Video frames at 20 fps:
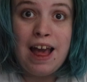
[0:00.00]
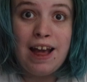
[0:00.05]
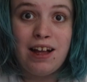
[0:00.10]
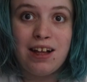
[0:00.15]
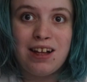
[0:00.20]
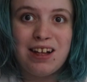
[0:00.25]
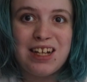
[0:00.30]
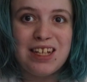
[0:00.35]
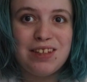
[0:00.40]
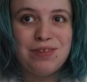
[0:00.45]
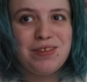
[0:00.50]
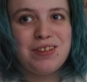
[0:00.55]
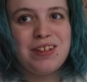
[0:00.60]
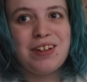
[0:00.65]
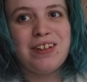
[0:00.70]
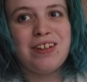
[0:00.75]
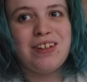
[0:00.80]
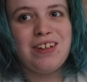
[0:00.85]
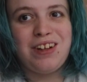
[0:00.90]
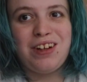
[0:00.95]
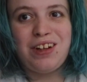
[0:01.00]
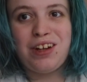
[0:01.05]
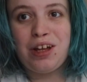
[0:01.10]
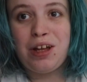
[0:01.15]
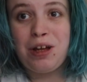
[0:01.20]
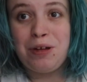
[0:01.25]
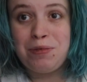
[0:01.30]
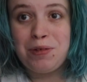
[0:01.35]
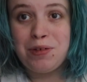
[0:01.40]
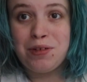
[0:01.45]
Hey guys, what's going on? I
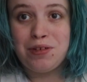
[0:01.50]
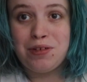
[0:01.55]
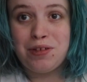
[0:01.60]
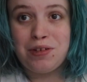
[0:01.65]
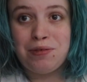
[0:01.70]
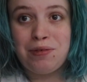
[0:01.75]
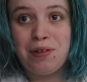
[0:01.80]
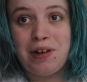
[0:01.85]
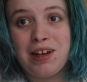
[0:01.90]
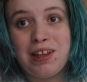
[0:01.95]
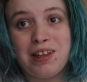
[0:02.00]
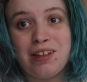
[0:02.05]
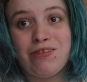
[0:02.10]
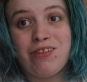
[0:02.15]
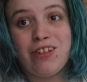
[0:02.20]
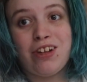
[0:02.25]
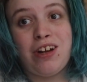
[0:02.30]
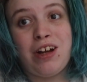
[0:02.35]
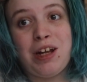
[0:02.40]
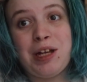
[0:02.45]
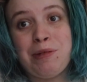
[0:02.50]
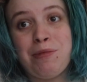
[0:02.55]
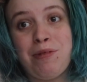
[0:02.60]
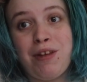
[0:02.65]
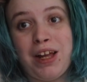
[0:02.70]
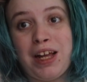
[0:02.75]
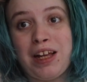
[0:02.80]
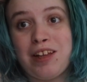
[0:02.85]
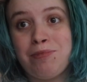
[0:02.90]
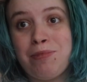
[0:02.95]
hope you're doing well, and if you're not, I hope your
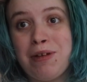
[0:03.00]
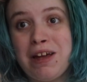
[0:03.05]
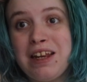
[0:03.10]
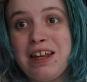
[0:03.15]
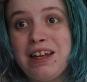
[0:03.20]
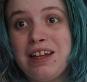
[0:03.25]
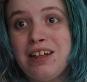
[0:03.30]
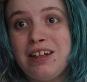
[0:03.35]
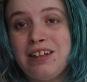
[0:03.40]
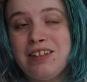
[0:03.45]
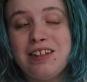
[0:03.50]
day gets better.